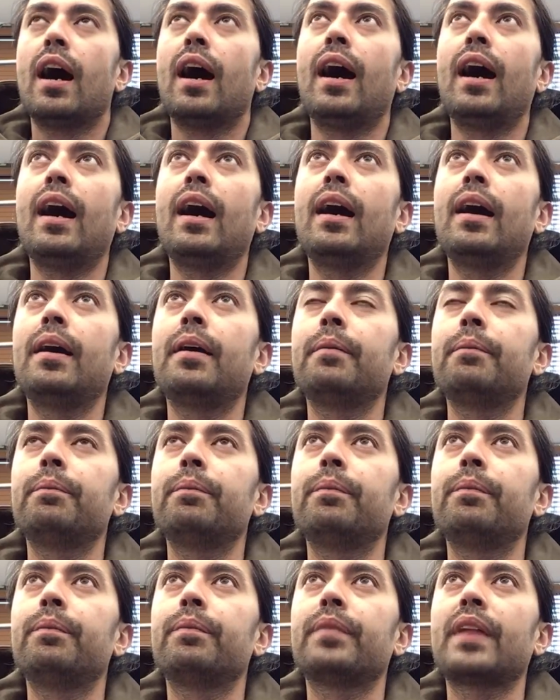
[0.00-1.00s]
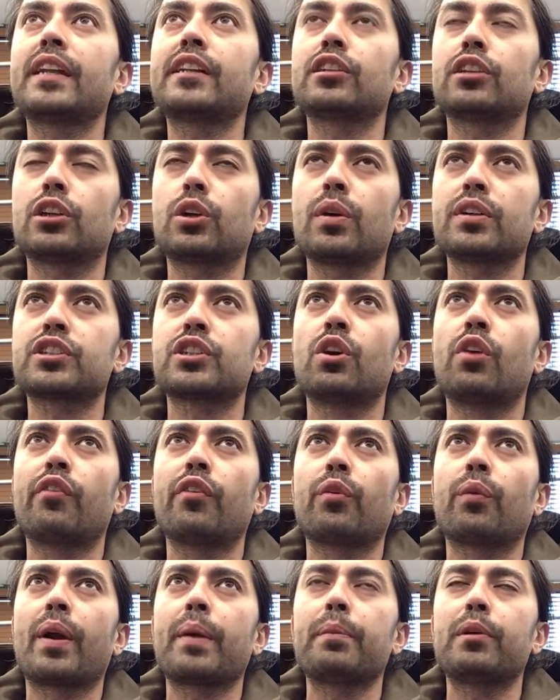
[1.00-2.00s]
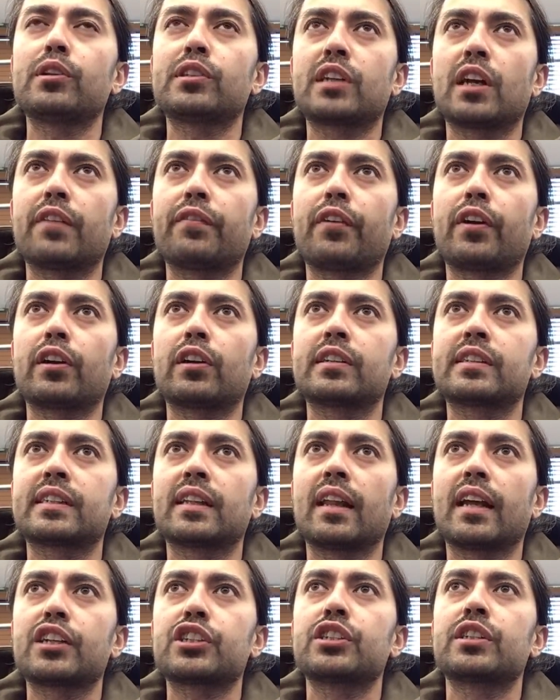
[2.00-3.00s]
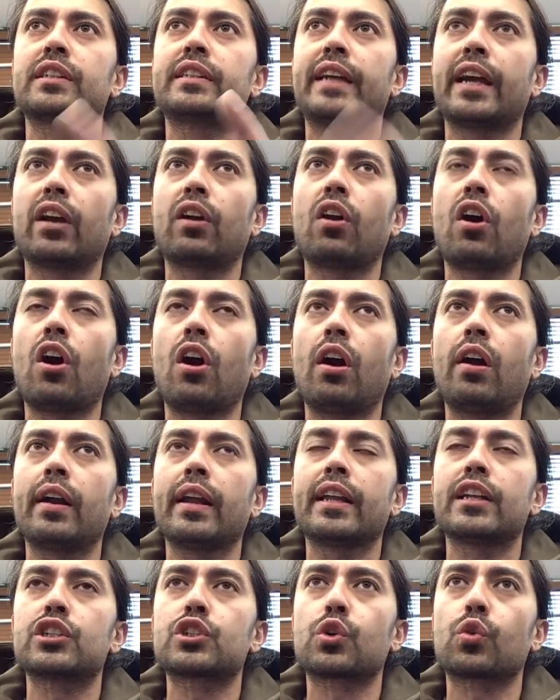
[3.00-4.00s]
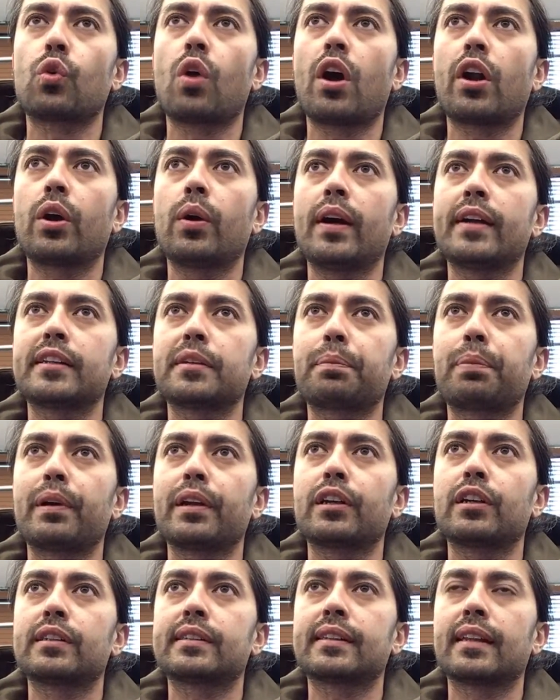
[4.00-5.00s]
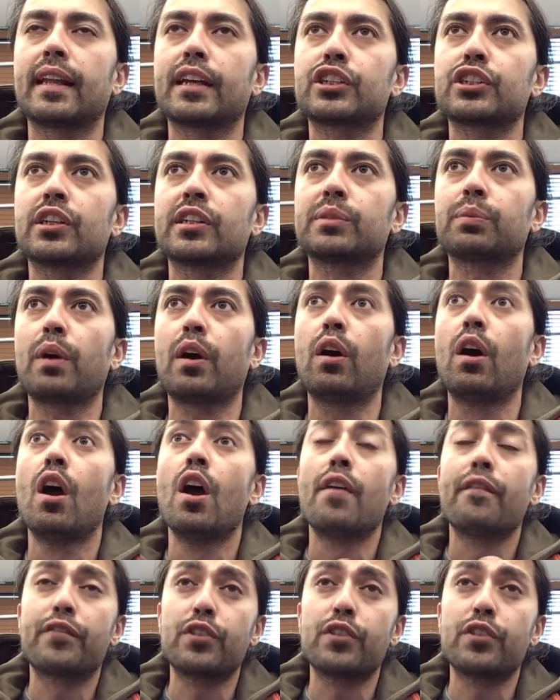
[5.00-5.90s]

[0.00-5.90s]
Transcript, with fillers: Um, that's a good question. Over the Rainbow's got a very good selection. Gerhard in Toronto has a pretty good selection as well.